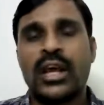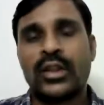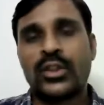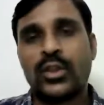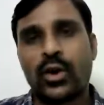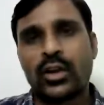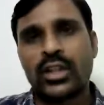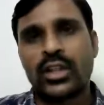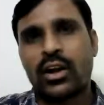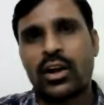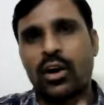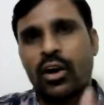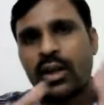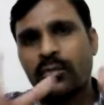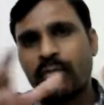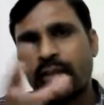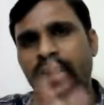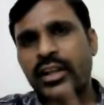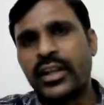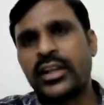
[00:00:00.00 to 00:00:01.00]
Though the
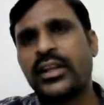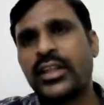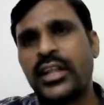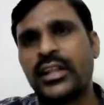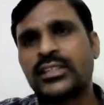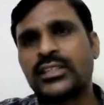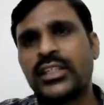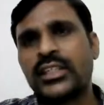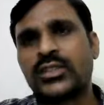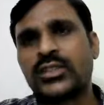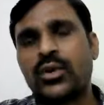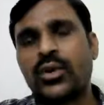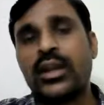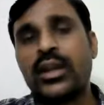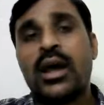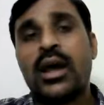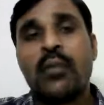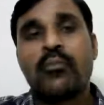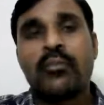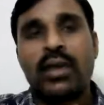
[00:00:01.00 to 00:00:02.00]
government intention is
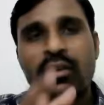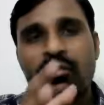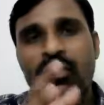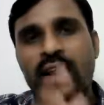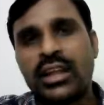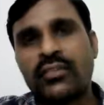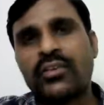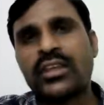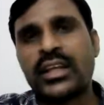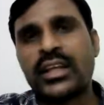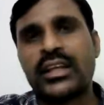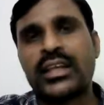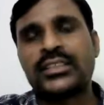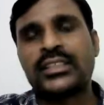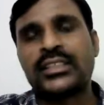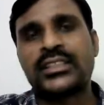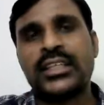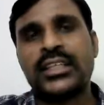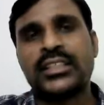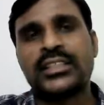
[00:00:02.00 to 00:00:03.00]
good, but whatever the
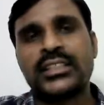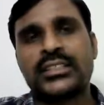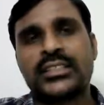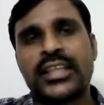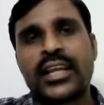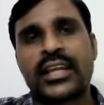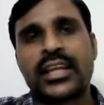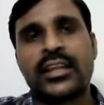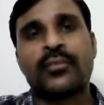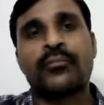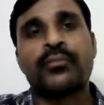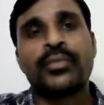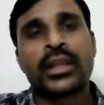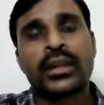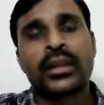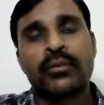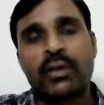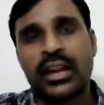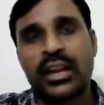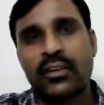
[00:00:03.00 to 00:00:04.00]
decisions is taken,
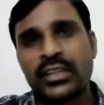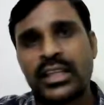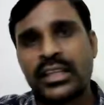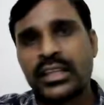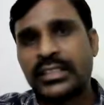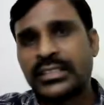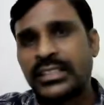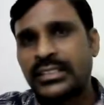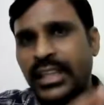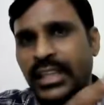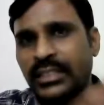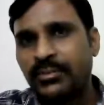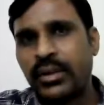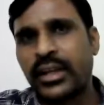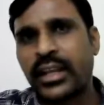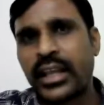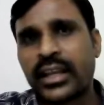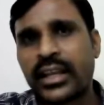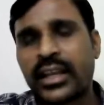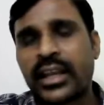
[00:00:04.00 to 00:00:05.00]
whatever the decisions has been
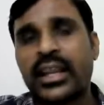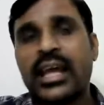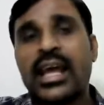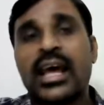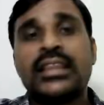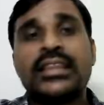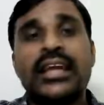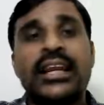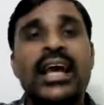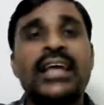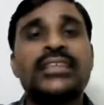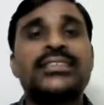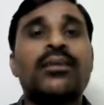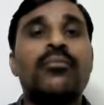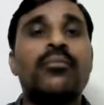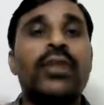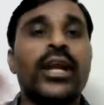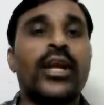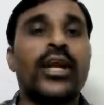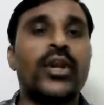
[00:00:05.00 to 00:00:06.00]
taken, that has some
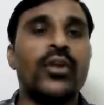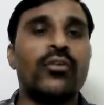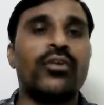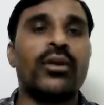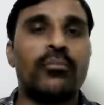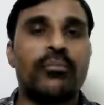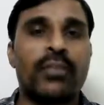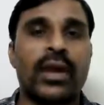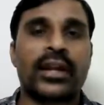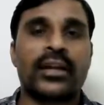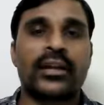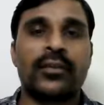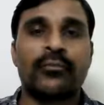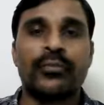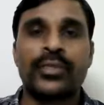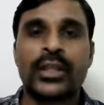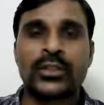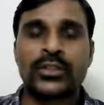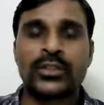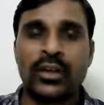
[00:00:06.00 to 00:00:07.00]
negative impact.
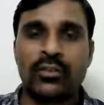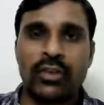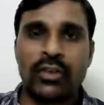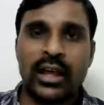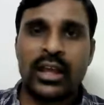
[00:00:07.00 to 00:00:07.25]
So